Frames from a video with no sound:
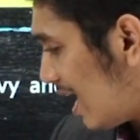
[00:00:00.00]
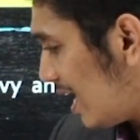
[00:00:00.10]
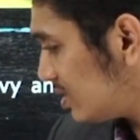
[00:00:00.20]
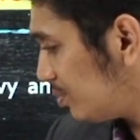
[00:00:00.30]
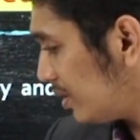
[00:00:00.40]

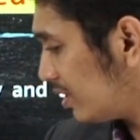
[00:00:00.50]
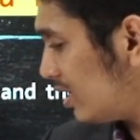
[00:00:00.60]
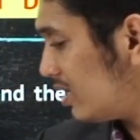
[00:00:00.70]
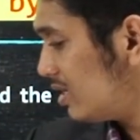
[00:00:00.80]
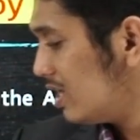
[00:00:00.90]
as per
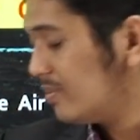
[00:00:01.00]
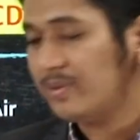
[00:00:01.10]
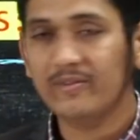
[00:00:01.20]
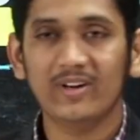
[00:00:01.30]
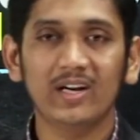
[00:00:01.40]
the
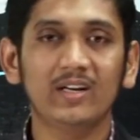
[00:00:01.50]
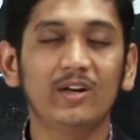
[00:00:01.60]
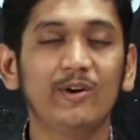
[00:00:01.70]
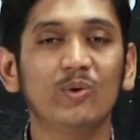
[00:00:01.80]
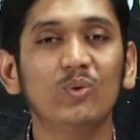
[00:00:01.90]

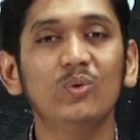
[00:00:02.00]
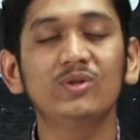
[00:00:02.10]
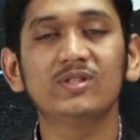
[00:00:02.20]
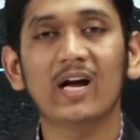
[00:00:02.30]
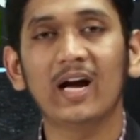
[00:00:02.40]
prevalent
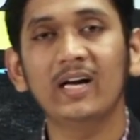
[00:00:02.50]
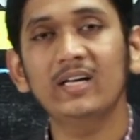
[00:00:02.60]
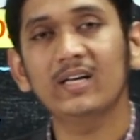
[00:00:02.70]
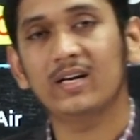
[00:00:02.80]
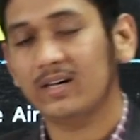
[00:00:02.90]
rules and